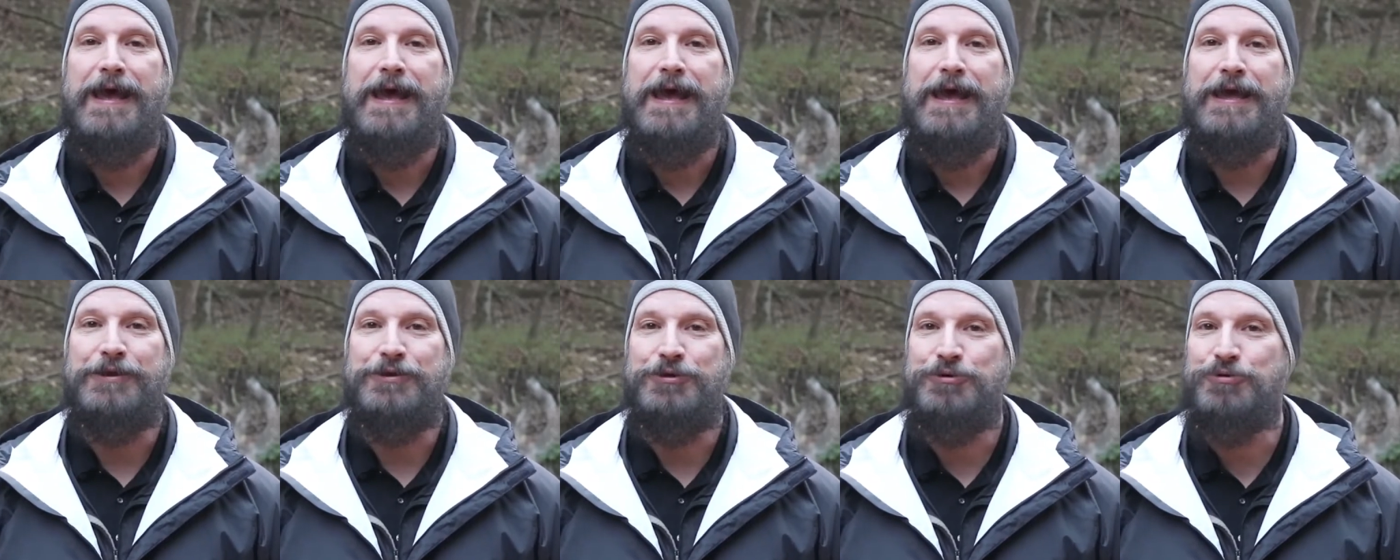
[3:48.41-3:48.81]

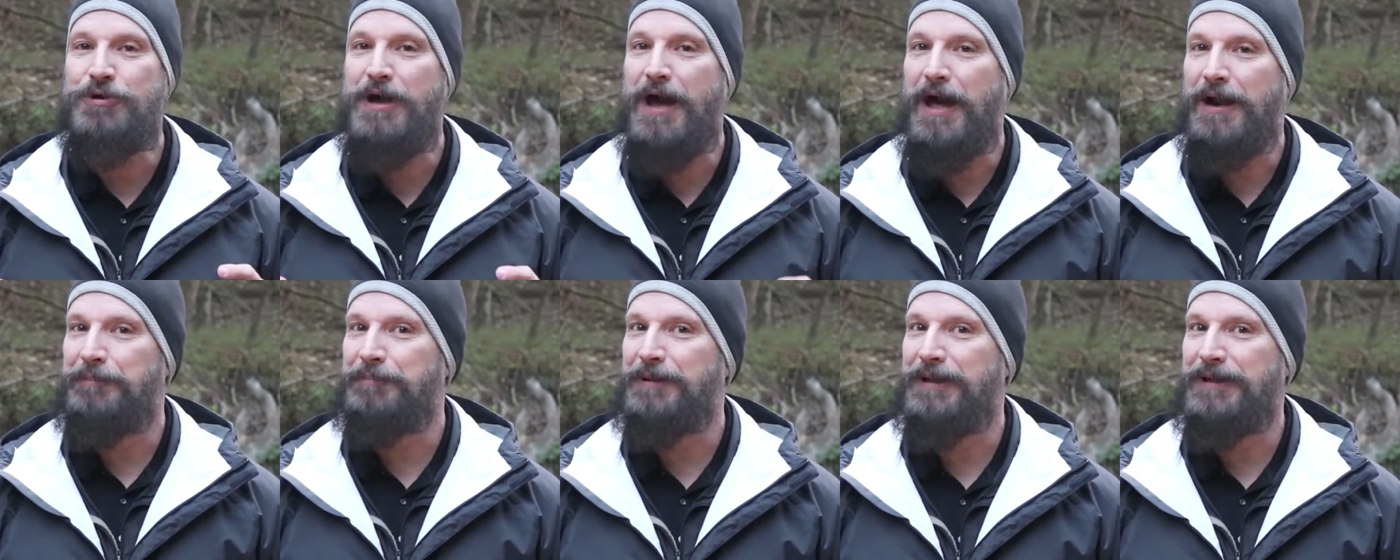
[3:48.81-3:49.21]
and you
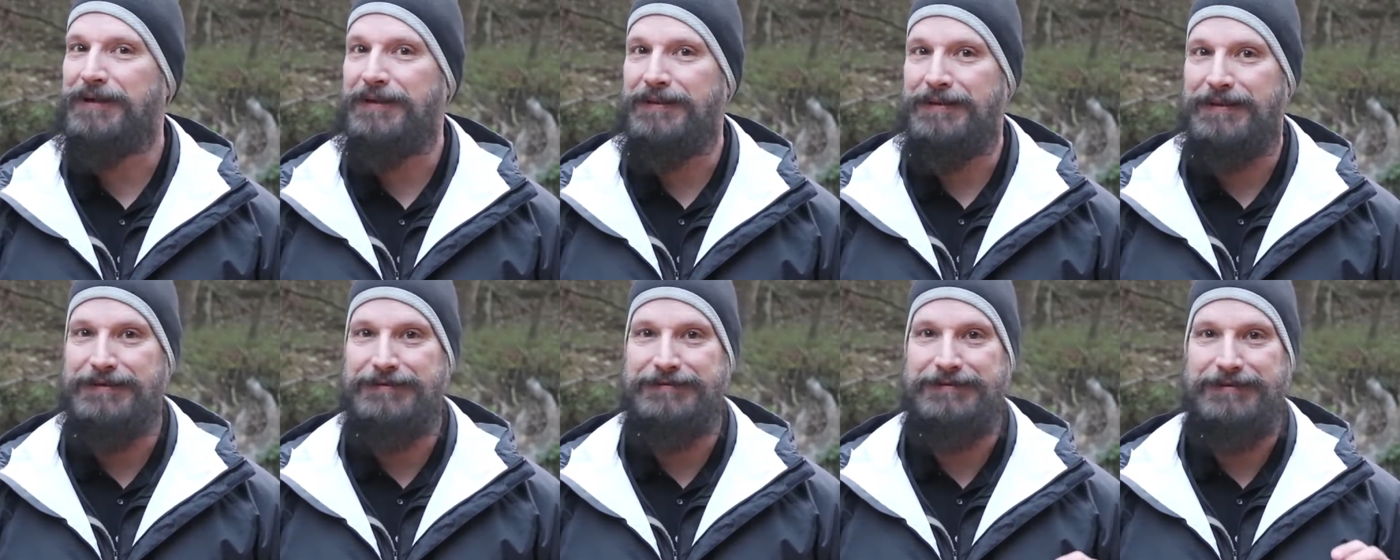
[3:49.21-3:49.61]
gotta be at
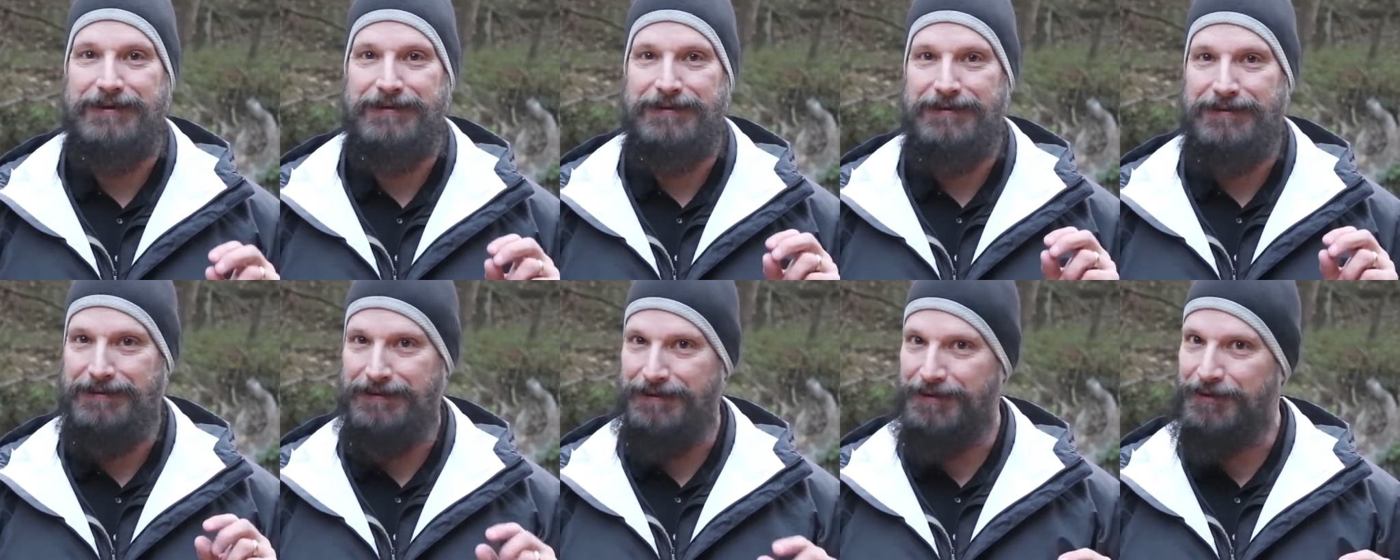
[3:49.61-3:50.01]
least a
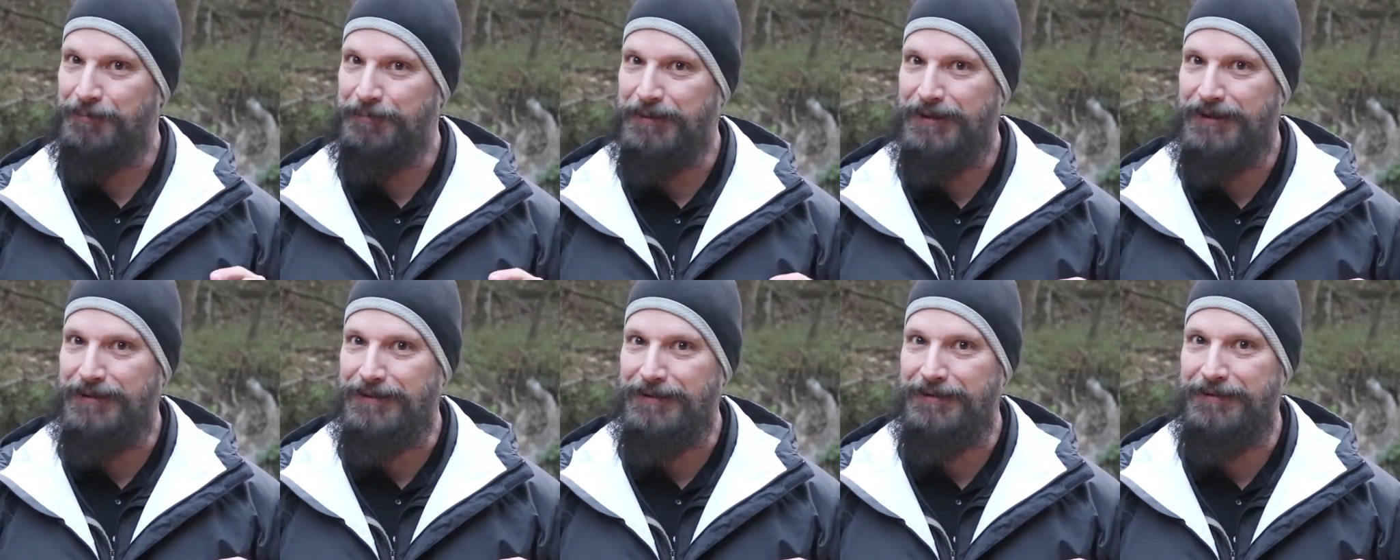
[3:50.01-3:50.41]
little
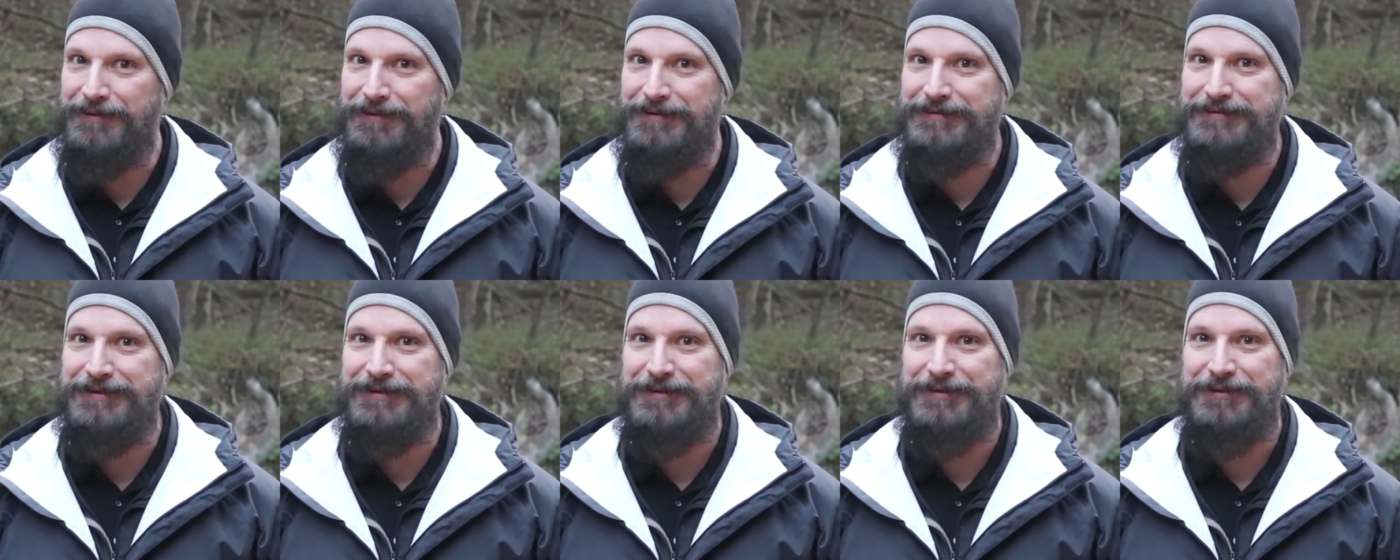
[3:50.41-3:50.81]
bit
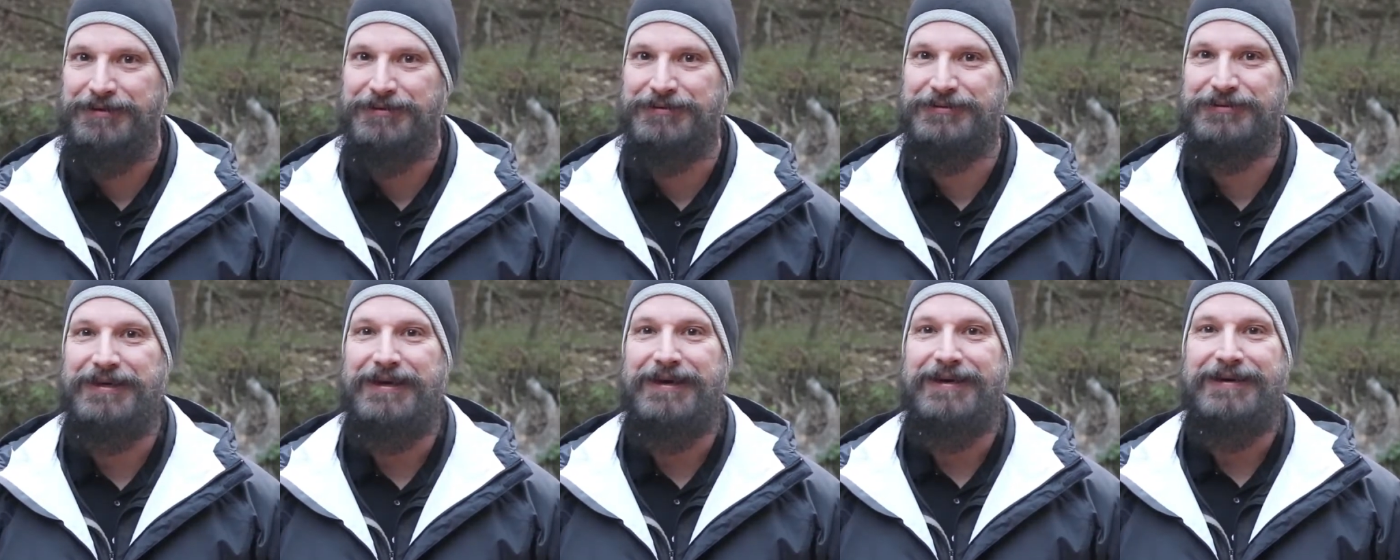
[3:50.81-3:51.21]
Looney
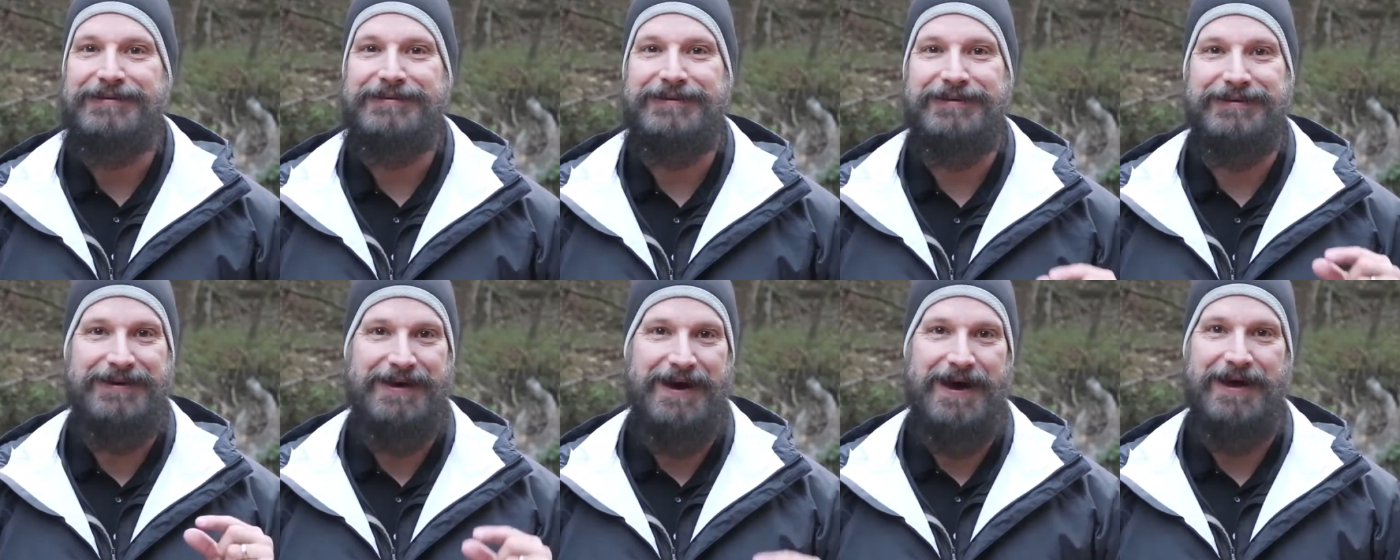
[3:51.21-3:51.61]
Tunes
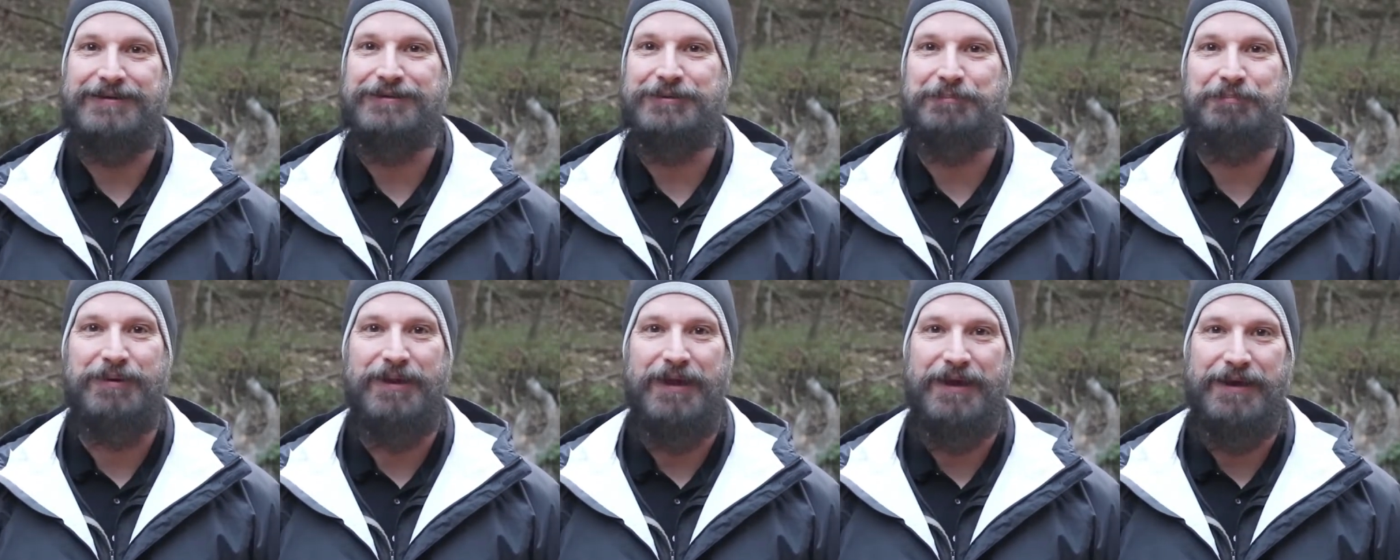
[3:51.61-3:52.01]
to
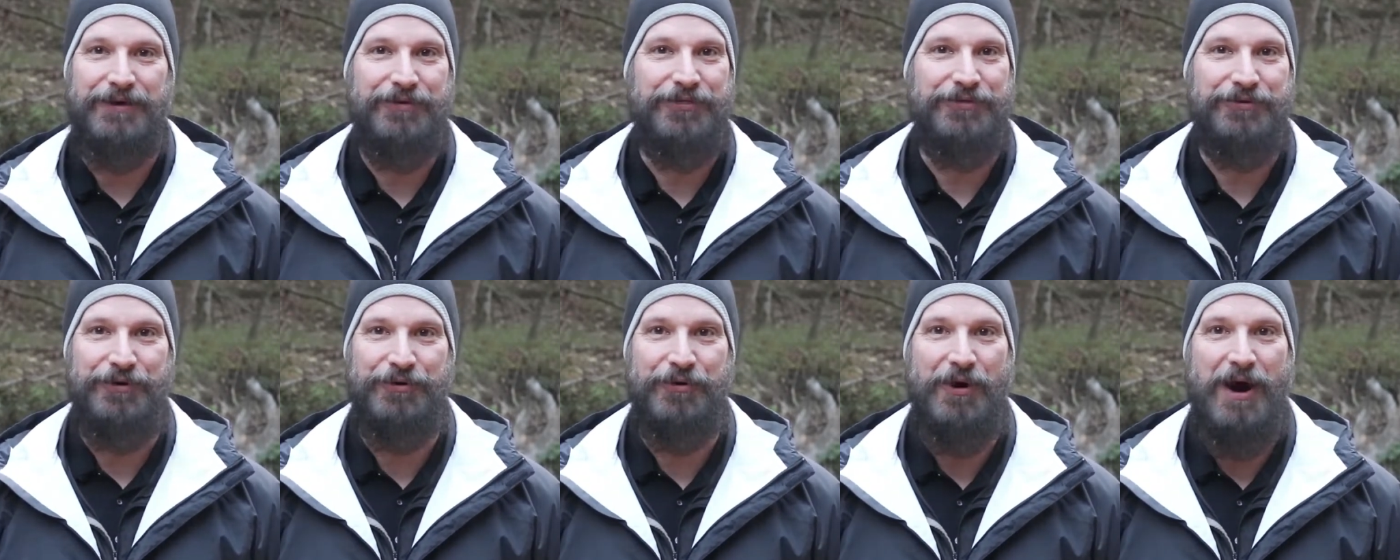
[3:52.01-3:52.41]
contemplate a
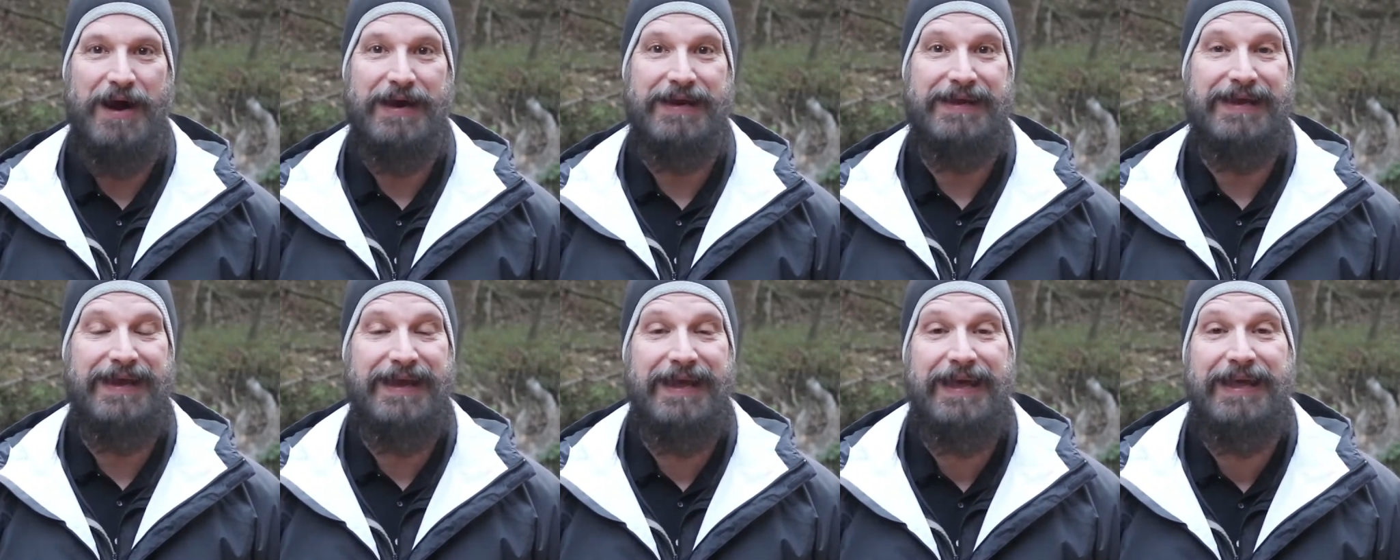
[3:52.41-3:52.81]
through
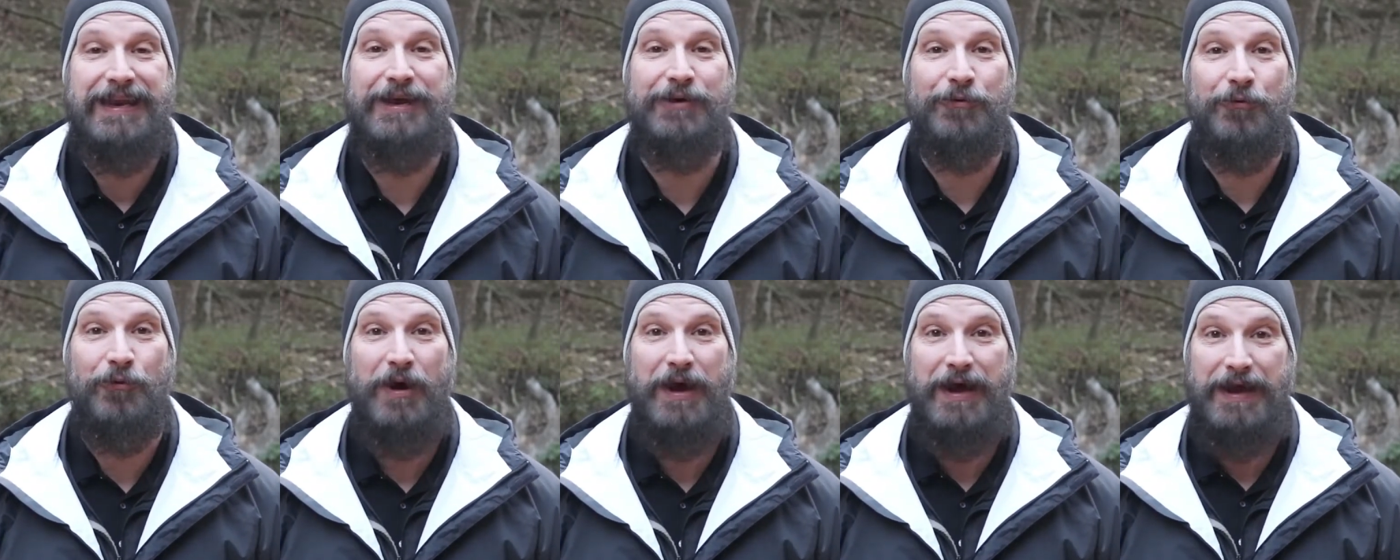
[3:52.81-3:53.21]
hike
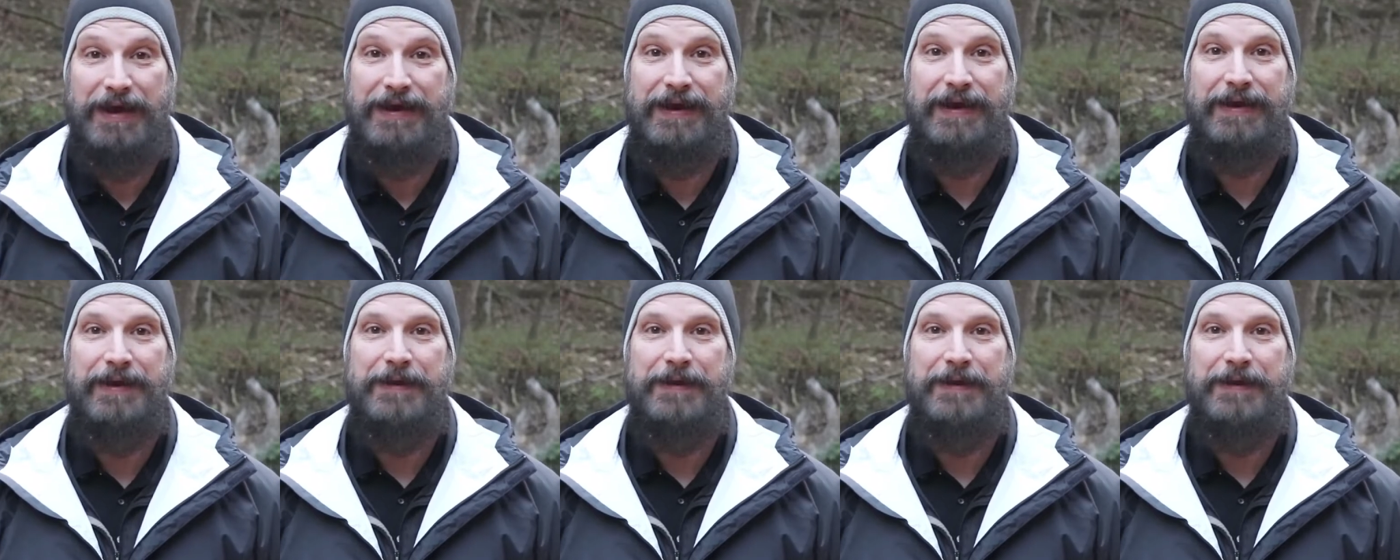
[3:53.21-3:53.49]
anyway.